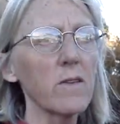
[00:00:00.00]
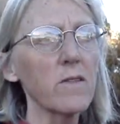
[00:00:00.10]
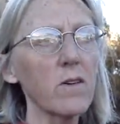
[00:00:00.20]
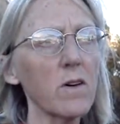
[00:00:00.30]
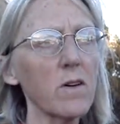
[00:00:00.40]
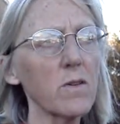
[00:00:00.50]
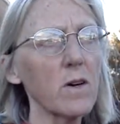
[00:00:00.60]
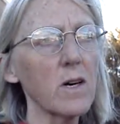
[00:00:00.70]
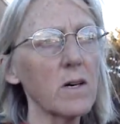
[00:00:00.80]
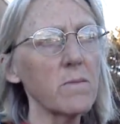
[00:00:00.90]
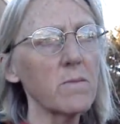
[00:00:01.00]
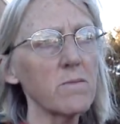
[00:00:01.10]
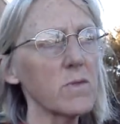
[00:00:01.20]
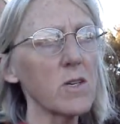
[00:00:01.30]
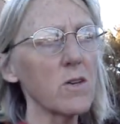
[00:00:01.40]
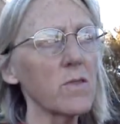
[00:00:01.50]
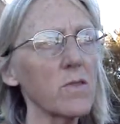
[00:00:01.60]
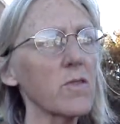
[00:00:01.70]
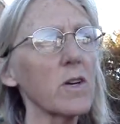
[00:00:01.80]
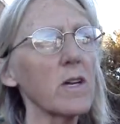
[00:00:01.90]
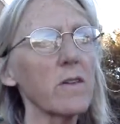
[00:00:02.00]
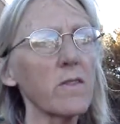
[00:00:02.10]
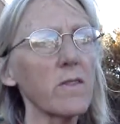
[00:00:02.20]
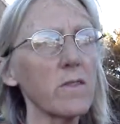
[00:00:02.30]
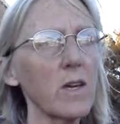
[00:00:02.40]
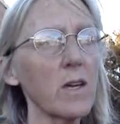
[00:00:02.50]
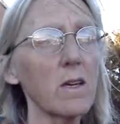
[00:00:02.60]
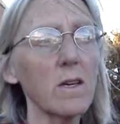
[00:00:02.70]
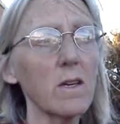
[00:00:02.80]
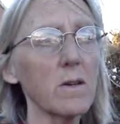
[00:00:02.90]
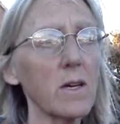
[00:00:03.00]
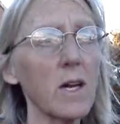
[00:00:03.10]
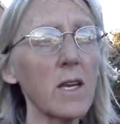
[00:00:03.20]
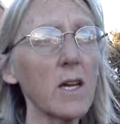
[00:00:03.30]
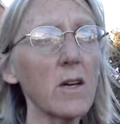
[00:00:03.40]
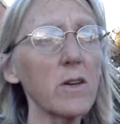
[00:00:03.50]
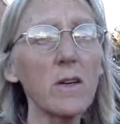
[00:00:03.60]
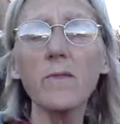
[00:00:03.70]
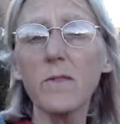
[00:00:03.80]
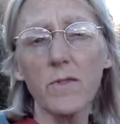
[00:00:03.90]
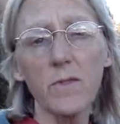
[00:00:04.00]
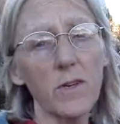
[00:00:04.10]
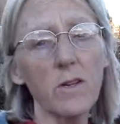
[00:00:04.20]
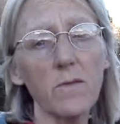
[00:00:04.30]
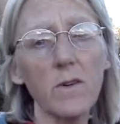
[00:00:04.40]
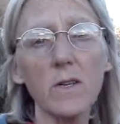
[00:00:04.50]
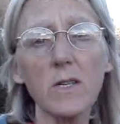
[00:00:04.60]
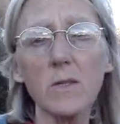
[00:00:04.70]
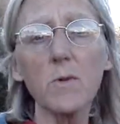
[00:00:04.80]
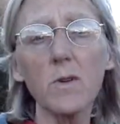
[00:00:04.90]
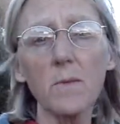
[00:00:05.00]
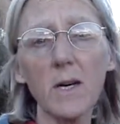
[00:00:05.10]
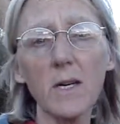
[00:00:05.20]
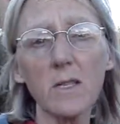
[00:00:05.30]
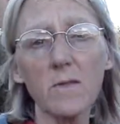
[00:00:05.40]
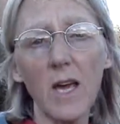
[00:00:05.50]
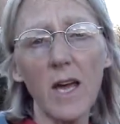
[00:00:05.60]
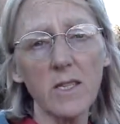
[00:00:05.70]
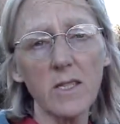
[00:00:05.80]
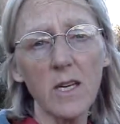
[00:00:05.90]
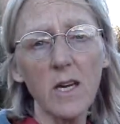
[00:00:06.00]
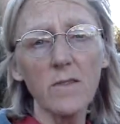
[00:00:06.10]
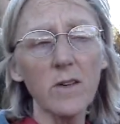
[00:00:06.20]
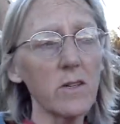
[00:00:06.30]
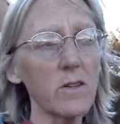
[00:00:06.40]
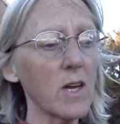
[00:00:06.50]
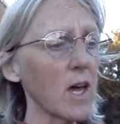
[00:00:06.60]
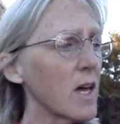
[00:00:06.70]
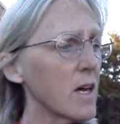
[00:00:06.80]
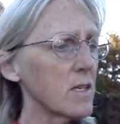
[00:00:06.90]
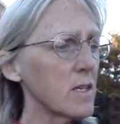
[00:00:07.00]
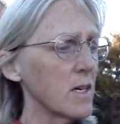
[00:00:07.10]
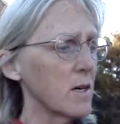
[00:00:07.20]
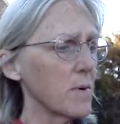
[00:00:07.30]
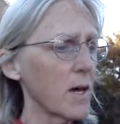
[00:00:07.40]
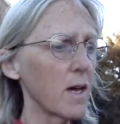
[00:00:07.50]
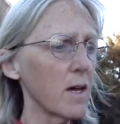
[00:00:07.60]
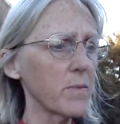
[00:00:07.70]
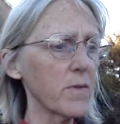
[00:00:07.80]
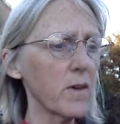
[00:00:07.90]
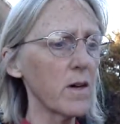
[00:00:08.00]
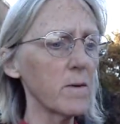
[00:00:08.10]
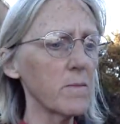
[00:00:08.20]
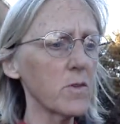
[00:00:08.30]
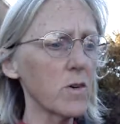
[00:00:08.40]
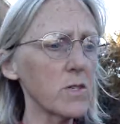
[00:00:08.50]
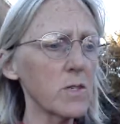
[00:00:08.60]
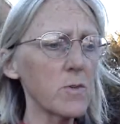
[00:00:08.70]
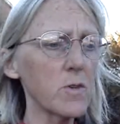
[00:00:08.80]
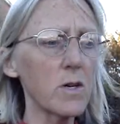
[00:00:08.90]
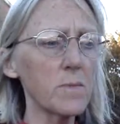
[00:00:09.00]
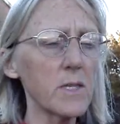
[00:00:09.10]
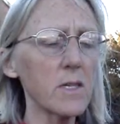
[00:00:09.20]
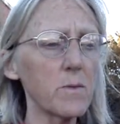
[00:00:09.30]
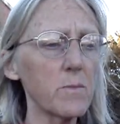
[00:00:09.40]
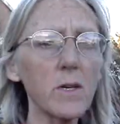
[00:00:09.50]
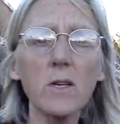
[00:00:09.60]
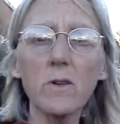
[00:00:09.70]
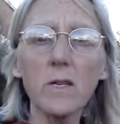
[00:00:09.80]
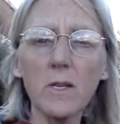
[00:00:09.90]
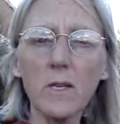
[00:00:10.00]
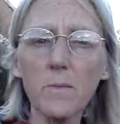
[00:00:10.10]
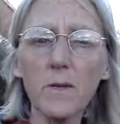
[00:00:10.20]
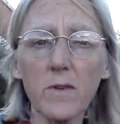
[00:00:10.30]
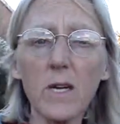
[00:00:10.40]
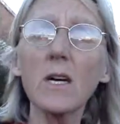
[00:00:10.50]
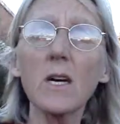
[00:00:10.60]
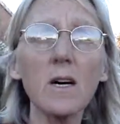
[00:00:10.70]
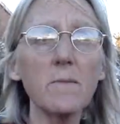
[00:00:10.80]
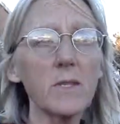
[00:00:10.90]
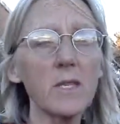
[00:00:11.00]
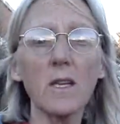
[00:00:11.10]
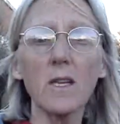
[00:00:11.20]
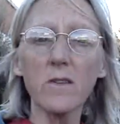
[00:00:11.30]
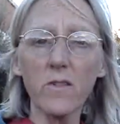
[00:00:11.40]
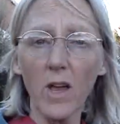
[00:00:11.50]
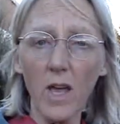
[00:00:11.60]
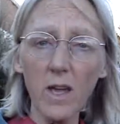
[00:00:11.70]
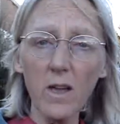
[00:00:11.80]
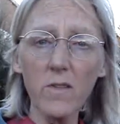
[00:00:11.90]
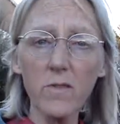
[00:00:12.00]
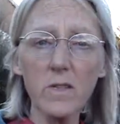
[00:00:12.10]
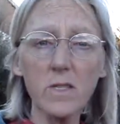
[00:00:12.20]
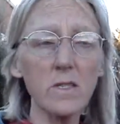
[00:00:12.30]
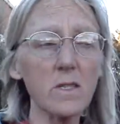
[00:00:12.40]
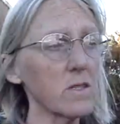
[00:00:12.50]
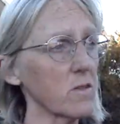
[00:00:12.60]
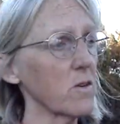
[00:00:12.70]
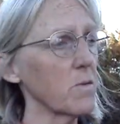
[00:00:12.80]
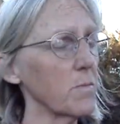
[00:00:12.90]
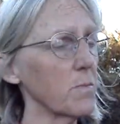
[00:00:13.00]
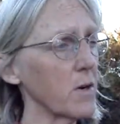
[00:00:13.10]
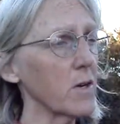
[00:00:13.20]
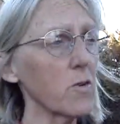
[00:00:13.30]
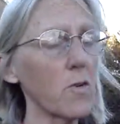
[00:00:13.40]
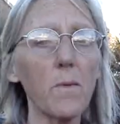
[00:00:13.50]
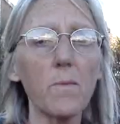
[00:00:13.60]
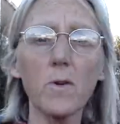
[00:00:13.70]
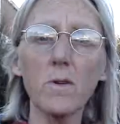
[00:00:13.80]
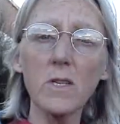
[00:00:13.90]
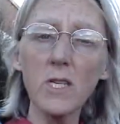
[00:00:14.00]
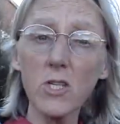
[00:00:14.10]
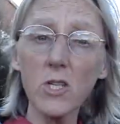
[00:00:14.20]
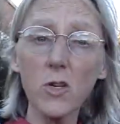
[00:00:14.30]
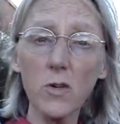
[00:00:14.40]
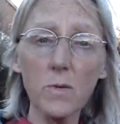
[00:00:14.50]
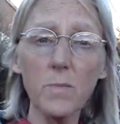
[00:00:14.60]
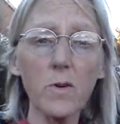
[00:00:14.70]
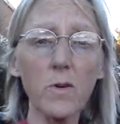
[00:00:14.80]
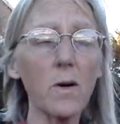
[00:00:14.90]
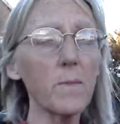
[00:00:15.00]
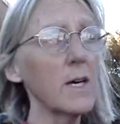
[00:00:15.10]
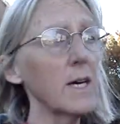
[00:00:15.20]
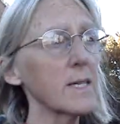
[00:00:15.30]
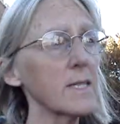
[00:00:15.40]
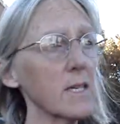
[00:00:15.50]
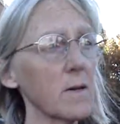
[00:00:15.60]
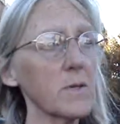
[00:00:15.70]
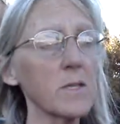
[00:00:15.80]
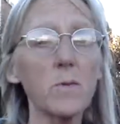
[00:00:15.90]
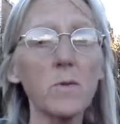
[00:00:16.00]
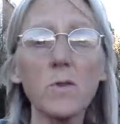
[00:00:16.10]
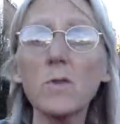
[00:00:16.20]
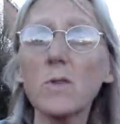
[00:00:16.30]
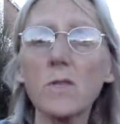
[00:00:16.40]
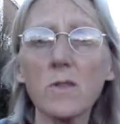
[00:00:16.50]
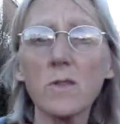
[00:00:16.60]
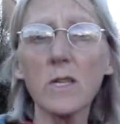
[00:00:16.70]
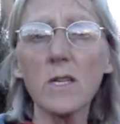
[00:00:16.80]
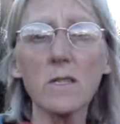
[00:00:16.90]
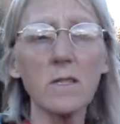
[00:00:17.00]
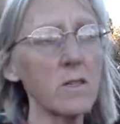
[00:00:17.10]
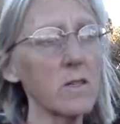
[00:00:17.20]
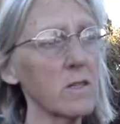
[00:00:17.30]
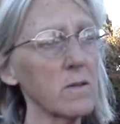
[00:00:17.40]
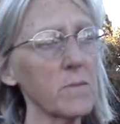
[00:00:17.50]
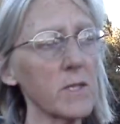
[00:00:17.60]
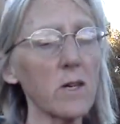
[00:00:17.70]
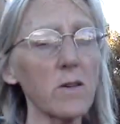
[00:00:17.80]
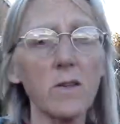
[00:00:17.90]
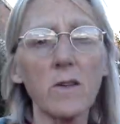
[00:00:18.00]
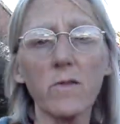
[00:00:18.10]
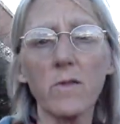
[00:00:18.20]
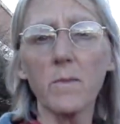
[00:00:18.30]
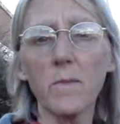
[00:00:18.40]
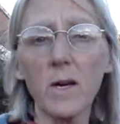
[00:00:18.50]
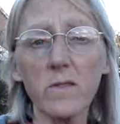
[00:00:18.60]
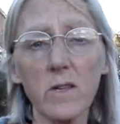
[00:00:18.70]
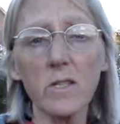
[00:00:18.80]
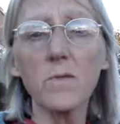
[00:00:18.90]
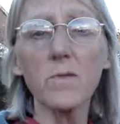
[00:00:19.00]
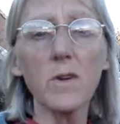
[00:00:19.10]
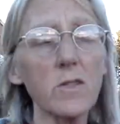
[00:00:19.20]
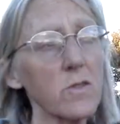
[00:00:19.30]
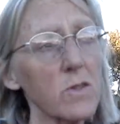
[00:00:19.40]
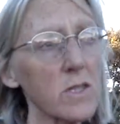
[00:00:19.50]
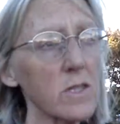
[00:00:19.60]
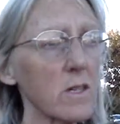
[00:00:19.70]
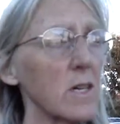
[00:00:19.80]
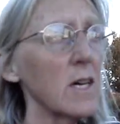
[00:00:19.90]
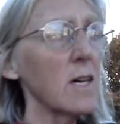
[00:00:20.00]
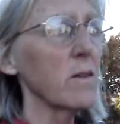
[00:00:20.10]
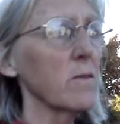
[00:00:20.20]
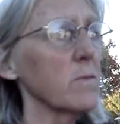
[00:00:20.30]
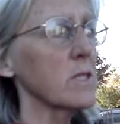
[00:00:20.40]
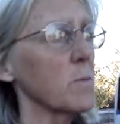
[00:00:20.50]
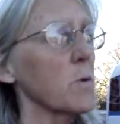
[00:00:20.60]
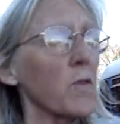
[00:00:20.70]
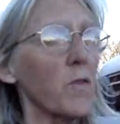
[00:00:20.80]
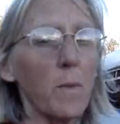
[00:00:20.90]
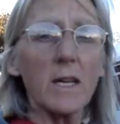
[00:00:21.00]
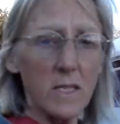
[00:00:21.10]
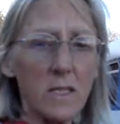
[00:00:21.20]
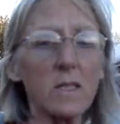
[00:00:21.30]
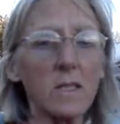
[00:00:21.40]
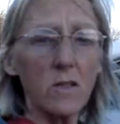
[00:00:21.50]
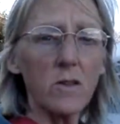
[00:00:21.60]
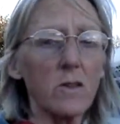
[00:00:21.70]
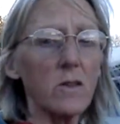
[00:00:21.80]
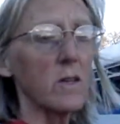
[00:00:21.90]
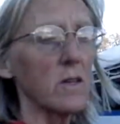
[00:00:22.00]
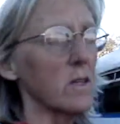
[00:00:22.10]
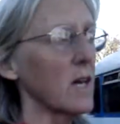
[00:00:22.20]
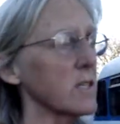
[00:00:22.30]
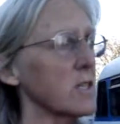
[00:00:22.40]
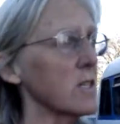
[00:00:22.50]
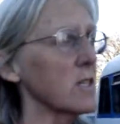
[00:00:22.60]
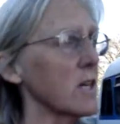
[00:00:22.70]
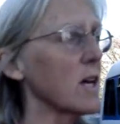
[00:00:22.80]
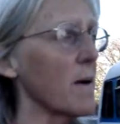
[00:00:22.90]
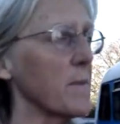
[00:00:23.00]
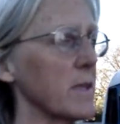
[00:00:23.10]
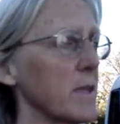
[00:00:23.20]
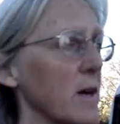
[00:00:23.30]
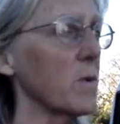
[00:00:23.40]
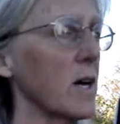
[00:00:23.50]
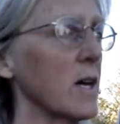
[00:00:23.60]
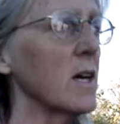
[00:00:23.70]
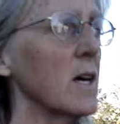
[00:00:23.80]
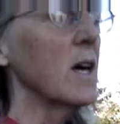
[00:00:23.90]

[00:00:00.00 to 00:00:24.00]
So Zone 3 is an area, even if you've only got a very small amount of land, that you can perhaps grow some crops that can bring you in a little bit of income, sell extra eggs for instance, grow a berry crop, grow a niche herb crop, set up a small nursery and you can sell things from outside your front door. So even with small spaces, you can add to your income in that way.